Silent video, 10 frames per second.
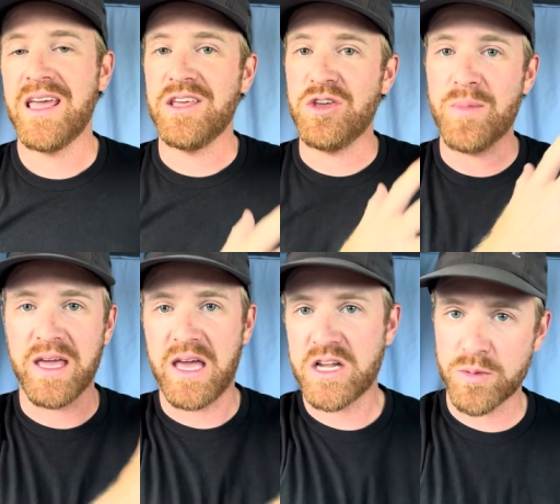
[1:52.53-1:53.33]
You may
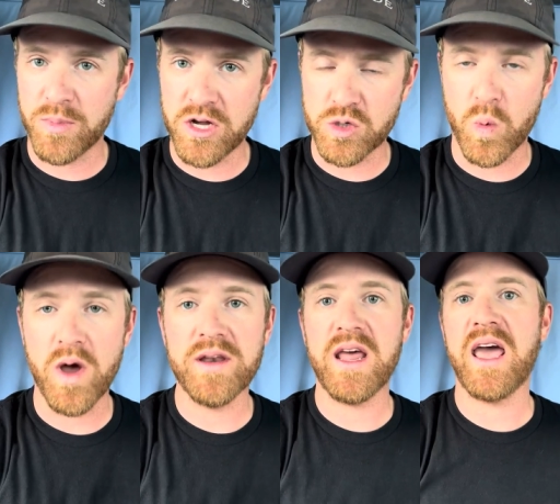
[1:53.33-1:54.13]
catch a bunch
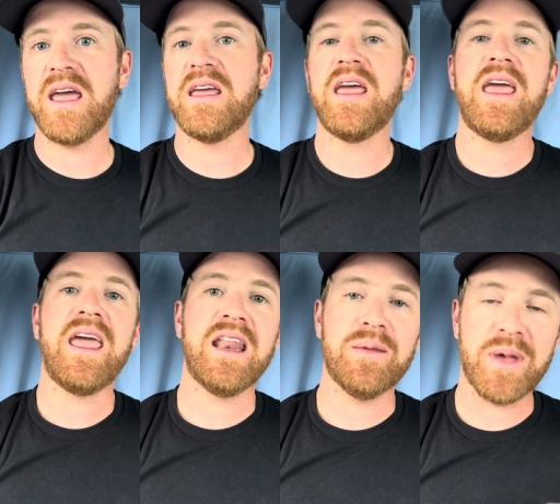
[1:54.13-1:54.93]
one day,
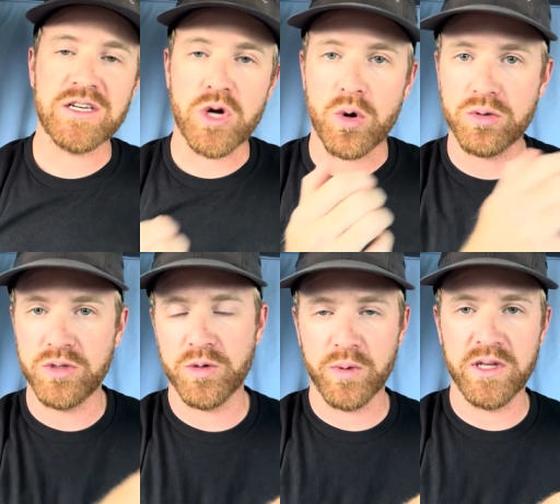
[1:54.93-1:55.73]
and it may
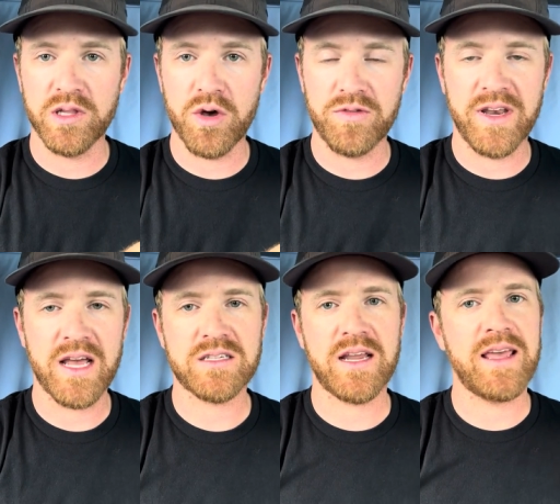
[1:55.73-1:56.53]
totally reload the
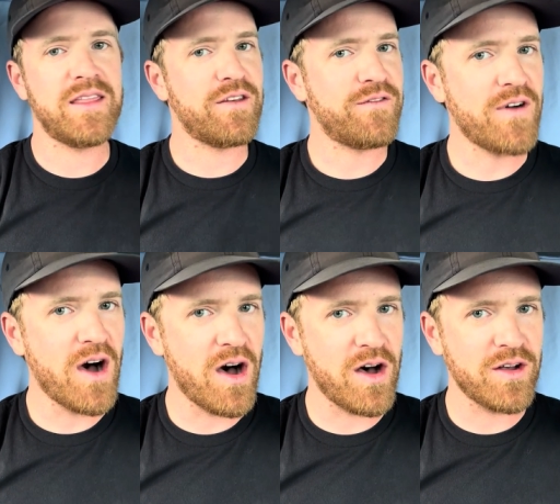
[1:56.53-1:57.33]
next day. In the
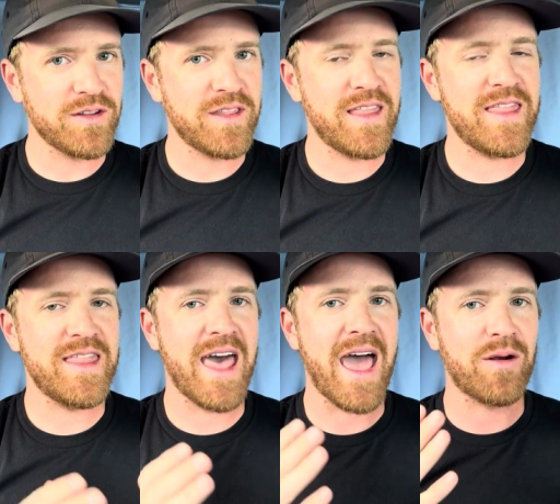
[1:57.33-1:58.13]
fall,
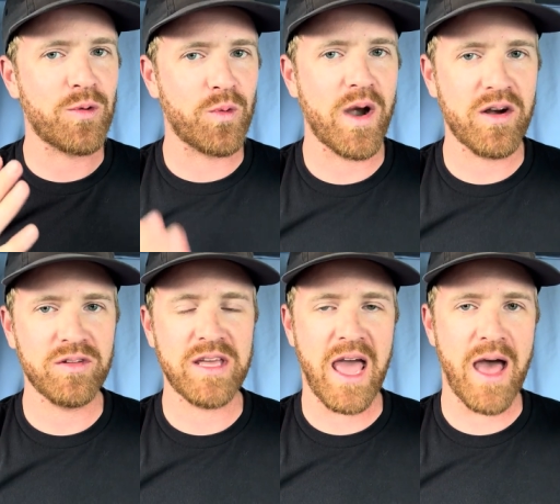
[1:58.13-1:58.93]
that
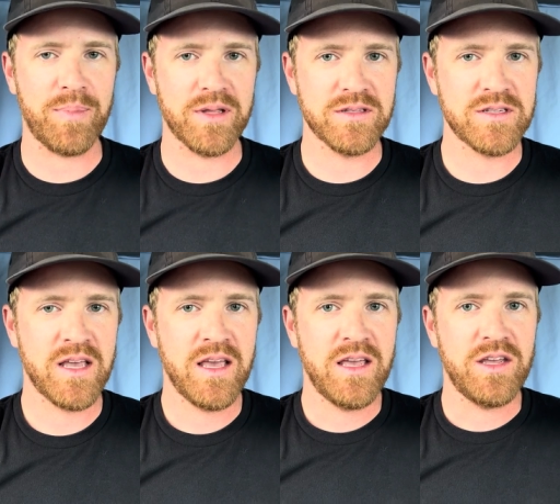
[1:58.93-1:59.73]
rarely happens.
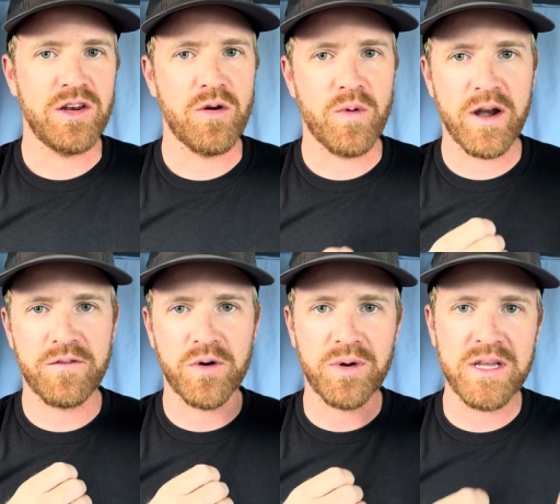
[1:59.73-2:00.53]
You know,
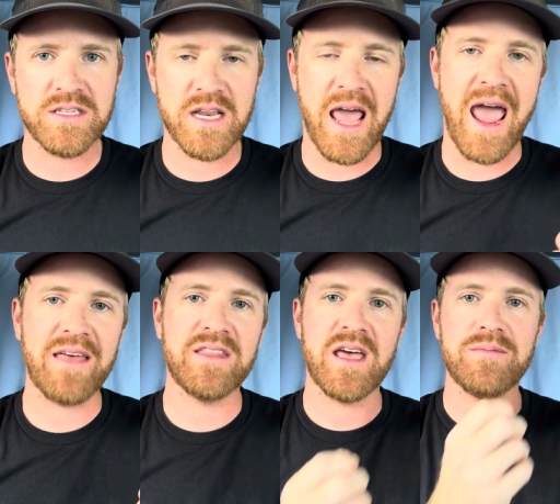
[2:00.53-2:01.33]
whatever reason
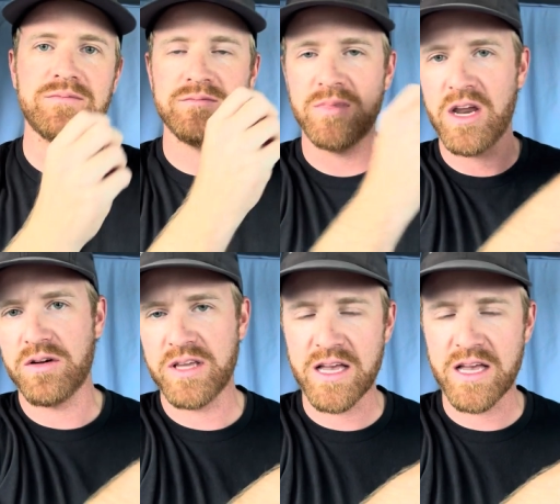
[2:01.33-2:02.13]
had them there
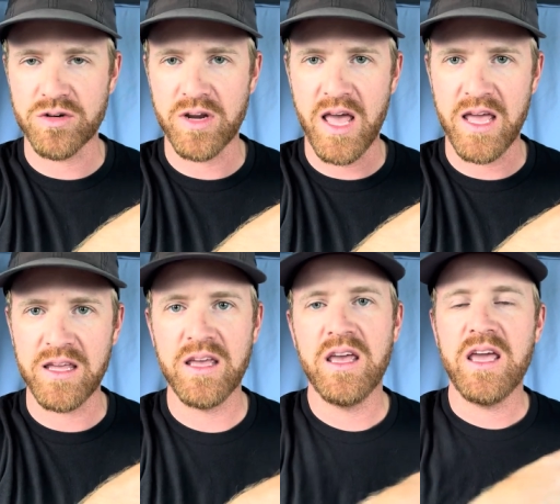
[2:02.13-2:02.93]

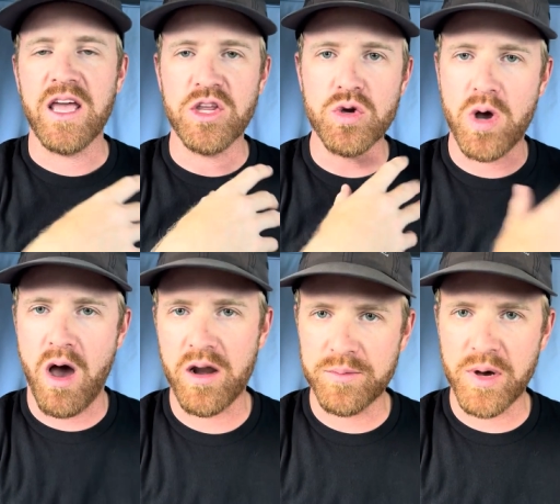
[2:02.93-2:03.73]
yesterday and you
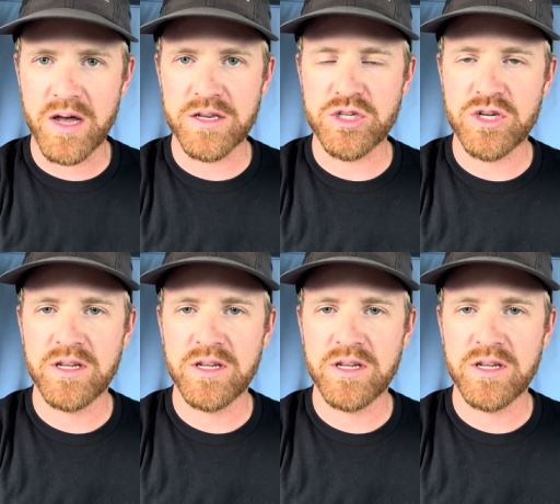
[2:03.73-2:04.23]
caught a bunch,